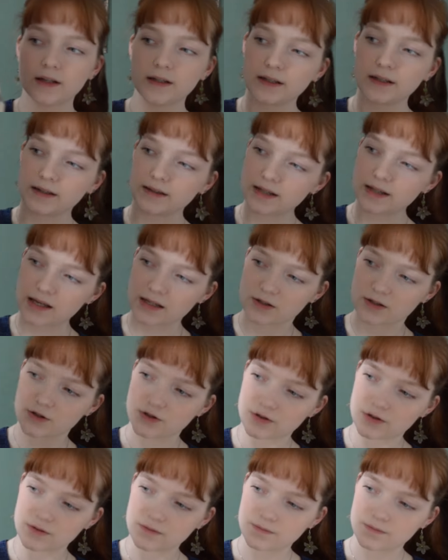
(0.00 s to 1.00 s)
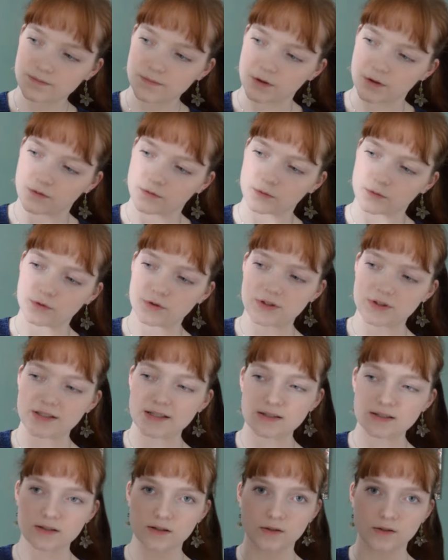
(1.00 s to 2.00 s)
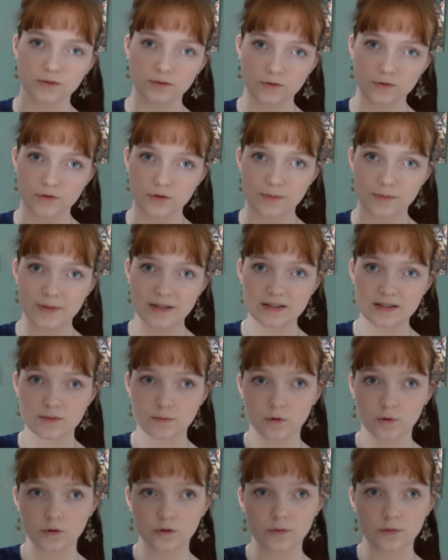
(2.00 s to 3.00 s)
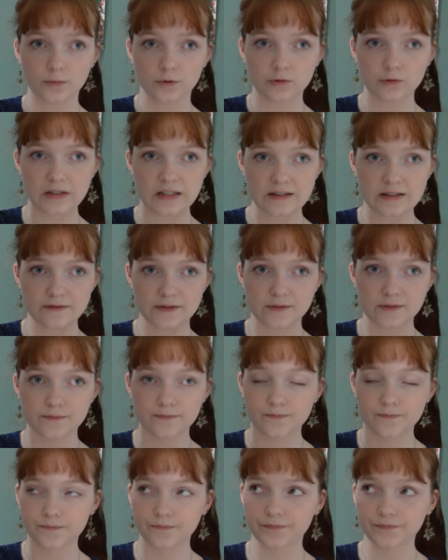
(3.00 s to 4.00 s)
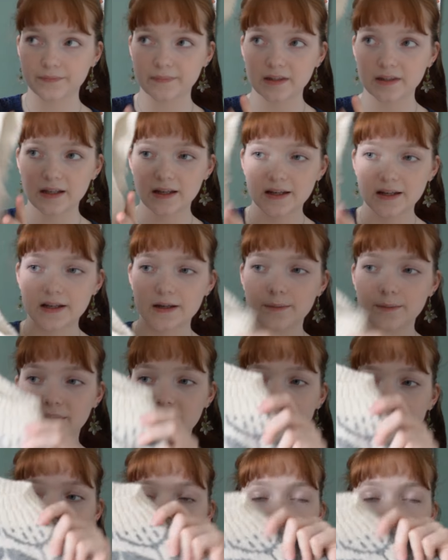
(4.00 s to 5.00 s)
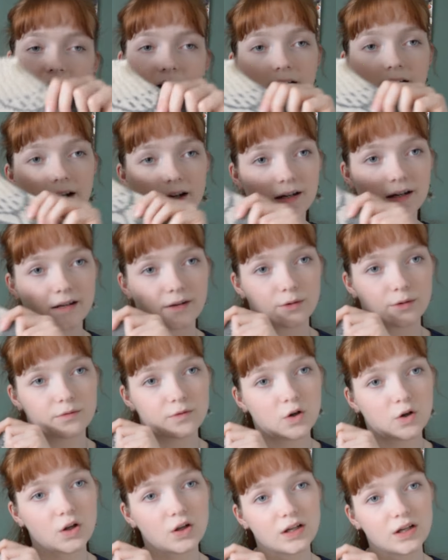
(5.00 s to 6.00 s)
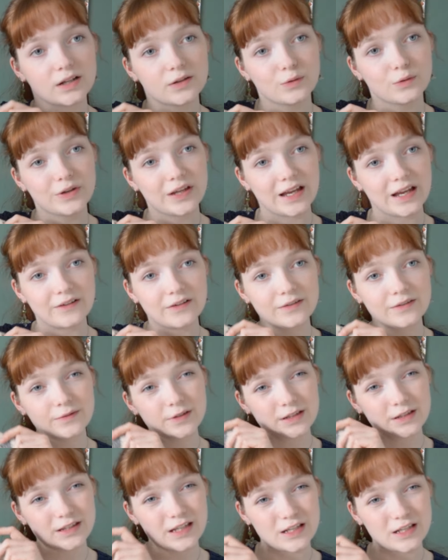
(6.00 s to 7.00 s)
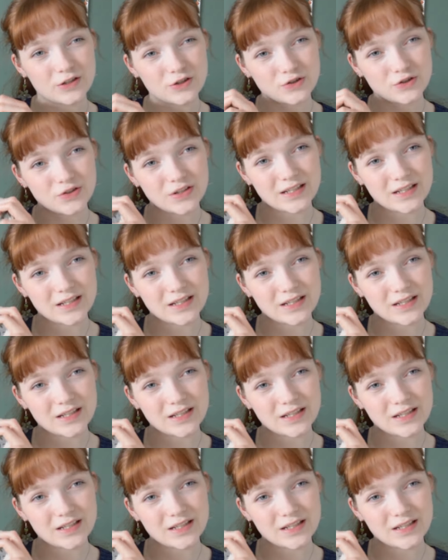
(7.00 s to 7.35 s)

The tension, of course, these are also a bit smaller motifs, but overall, I don't care if the tension